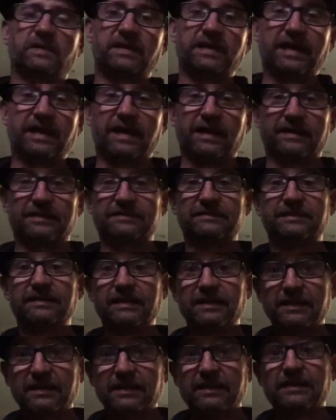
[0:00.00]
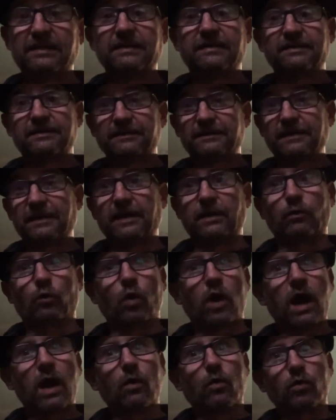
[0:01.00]
Yeah. And
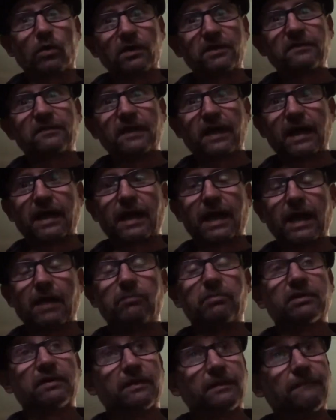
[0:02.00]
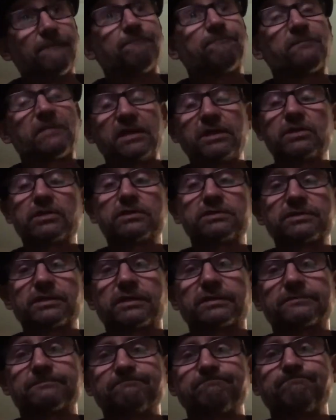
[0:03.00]
why wouldn't that happen?
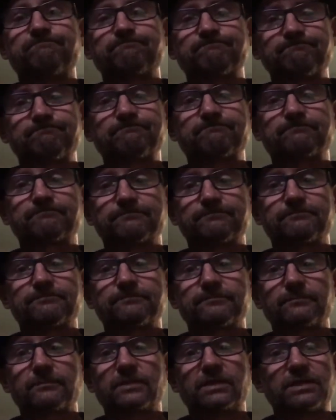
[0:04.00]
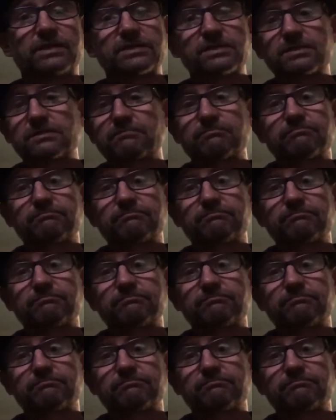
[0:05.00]
Interesting. You just